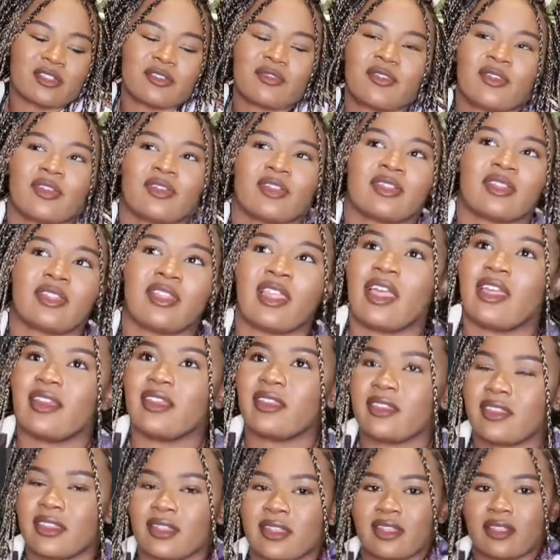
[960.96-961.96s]
for
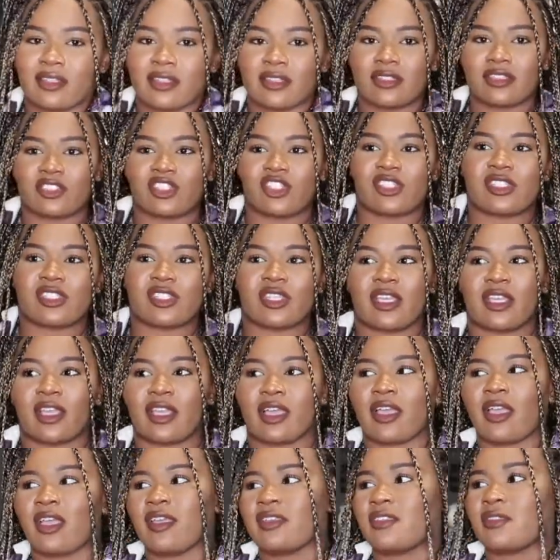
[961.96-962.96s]
anything, just
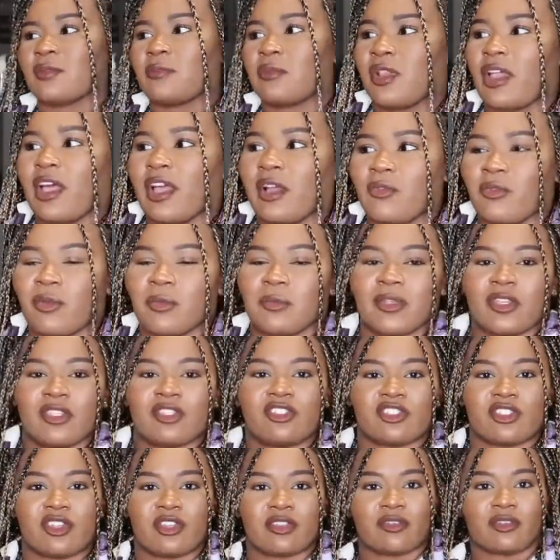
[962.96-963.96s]
like as a black woman
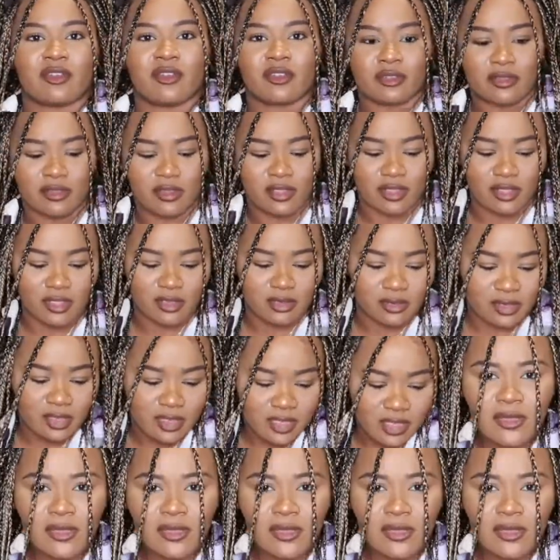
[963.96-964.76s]
in general, you know?